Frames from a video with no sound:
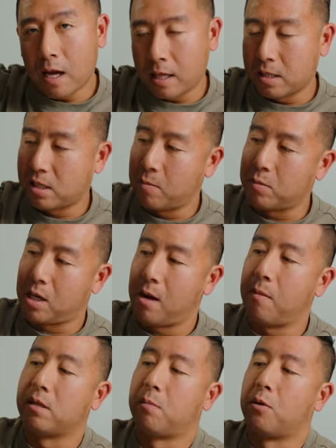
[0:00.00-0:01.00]
at the same
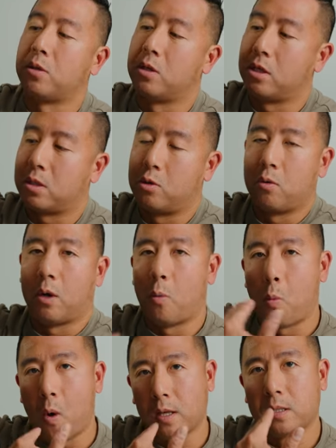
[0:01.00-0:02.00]
time as opposed to just
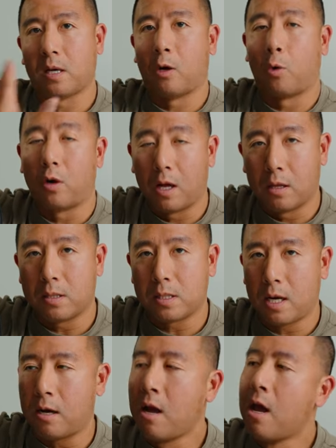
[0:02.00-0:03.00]
doing one side or the other
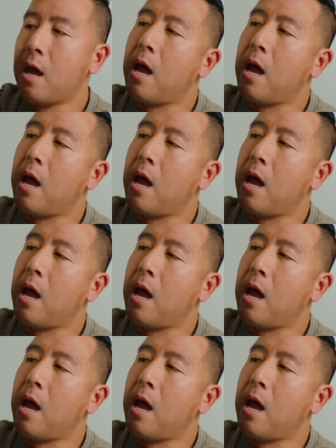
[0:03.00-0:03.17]
side.